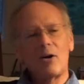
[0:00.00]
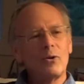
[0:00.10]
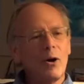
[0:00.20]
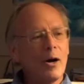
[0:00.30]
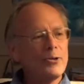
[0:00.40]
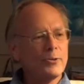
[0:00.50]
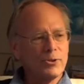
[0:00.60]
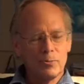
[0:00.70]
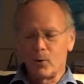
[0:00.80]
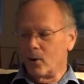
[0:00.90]
large or
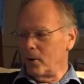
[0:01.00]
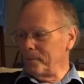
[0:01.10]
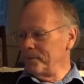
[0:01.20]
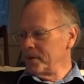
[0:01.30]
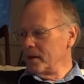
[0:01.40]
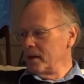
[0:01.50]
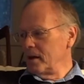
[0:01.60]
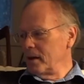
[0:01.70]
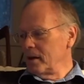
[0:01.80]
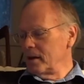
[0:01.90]
small
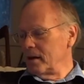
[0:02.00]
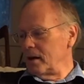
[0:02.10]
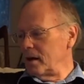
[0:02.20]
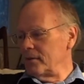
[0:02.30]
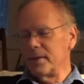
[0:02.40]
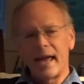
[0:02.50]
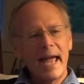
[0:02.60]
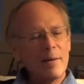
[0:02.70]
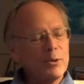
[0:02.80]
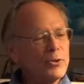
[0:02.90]
of the
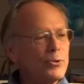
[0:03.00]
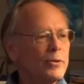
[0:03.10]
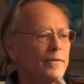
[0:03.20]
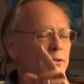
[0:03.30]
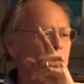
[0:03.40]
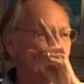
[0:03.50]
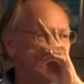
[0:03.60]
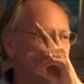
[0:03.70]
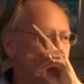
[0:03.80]
amplitude of the swing.